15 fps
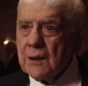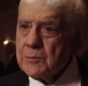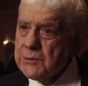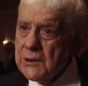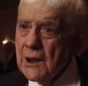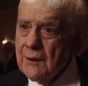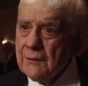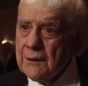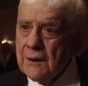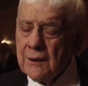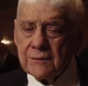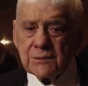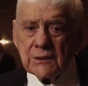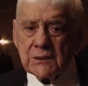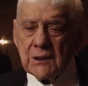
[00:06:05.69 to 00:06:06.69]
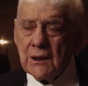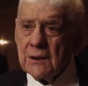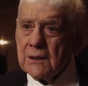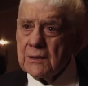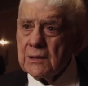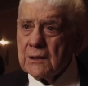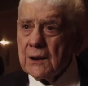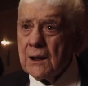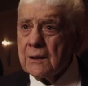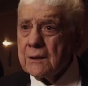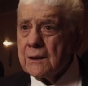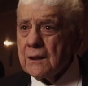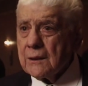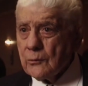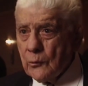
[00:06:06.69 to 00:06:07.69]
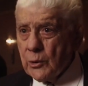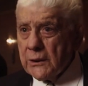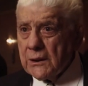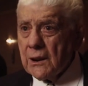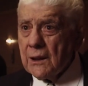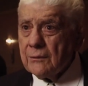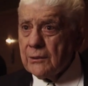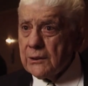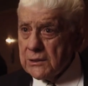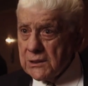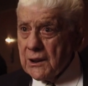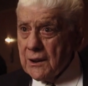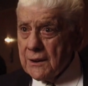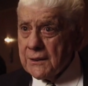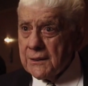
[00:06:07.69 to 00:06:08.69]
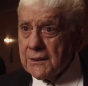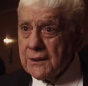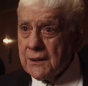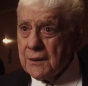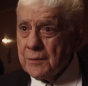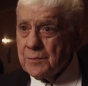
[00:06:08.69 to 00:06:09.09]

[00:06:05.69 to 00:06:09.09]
I'm sorry, I have to tell you that I quit, I retired.